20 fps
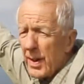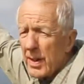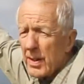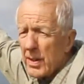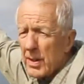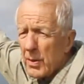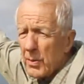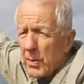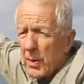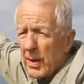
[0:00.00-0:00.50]

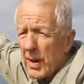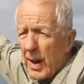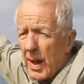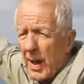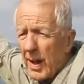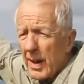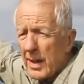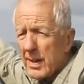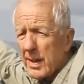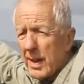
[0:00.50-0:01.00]
into an
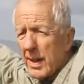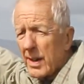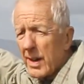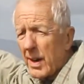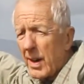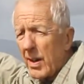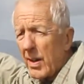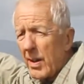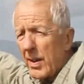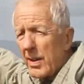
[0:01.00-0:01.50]

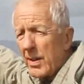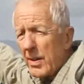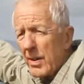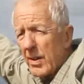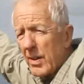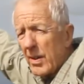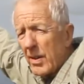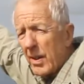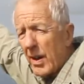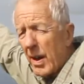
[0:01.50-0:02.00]
anticline,
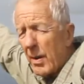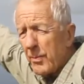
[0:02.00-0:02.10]
an